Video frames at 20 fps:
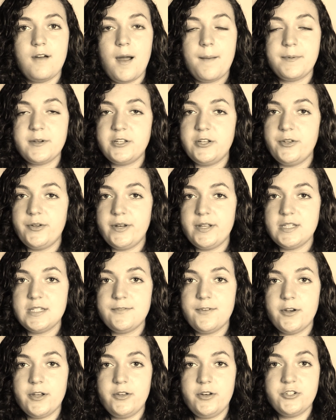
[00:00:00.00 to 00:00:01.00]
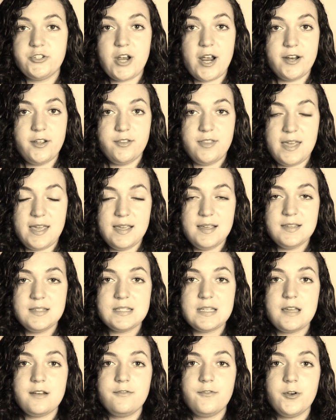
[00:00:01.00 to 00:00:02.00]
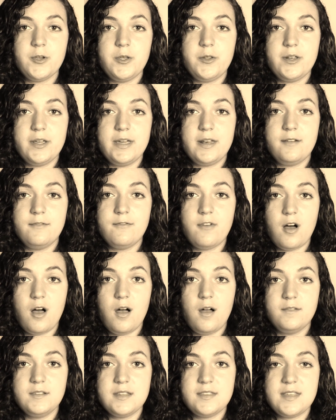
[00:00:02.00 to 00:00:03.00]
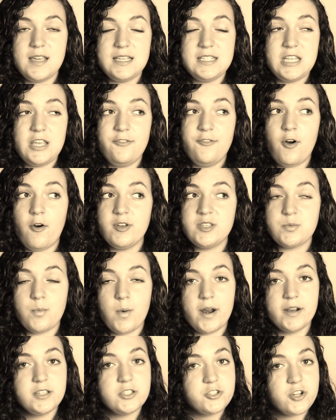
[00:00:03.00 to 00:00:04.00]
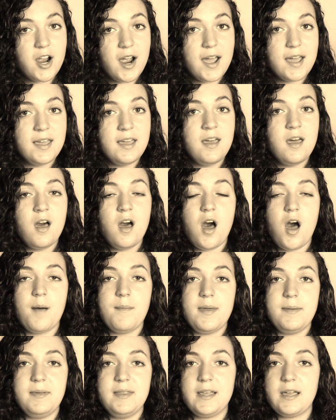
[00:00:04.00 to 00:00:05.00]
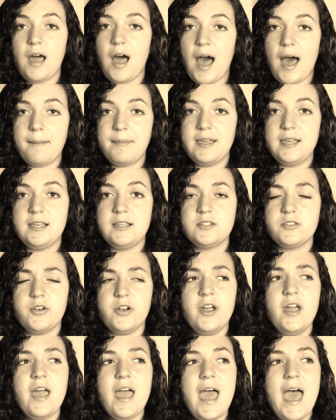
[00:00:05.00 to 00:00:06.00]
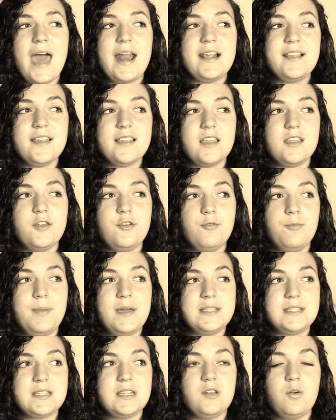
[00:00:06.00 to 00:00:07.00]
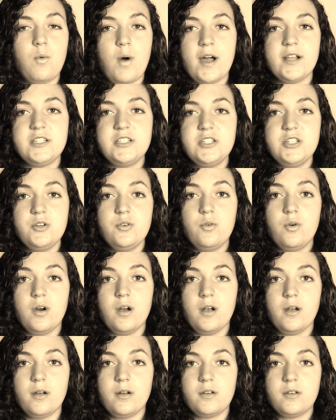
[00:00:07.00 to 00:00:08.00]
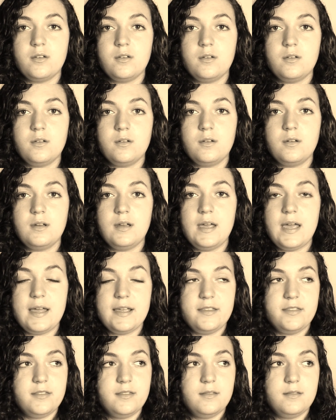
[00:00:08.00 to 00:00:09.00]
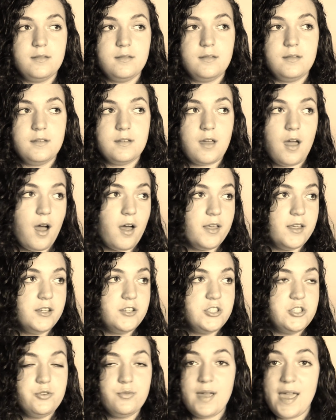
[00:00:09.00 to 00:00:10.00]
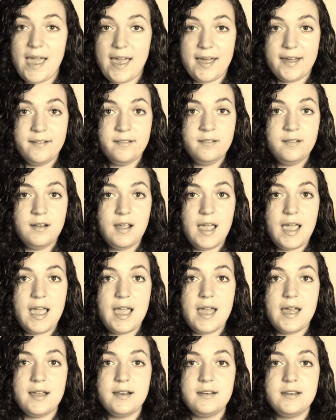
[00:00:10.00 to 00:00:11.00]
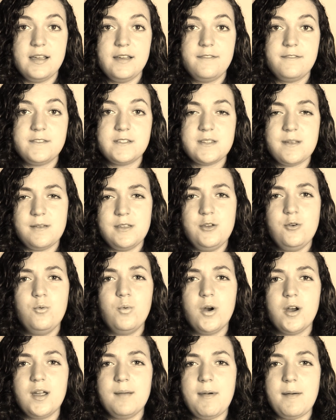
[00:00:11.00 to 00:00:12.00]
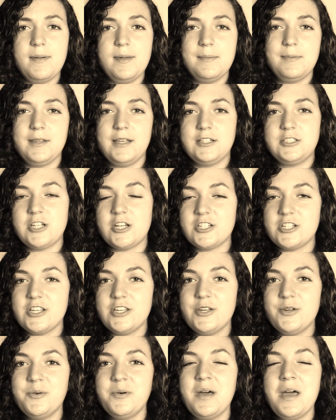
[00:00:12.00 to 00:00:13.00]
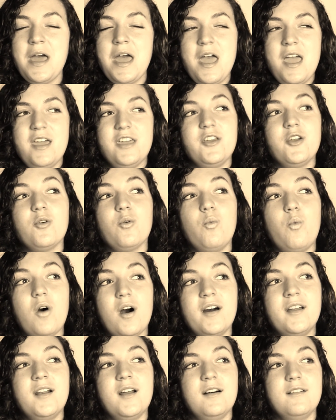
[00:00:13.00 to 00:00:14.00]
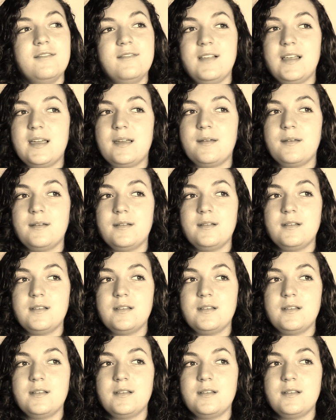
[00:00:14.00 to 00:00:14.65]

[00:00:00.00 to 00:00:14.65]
opportunities for you to try new things and for you to get involved in things that you've always wanted to try, maybe like hobbies or anything that you basically want to do, or at college you can. And if you worry about people like judging you, you're one of like